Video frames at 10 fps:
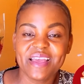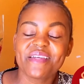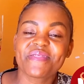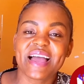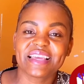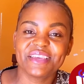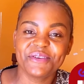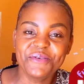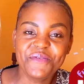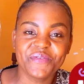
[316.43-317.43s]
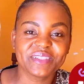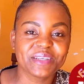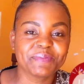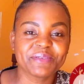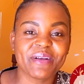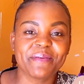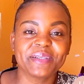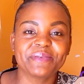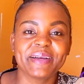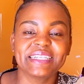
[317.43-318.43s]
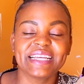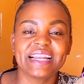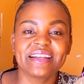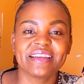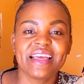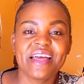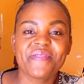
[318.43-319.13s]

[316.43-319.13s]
Thank you for subscribing to my channel.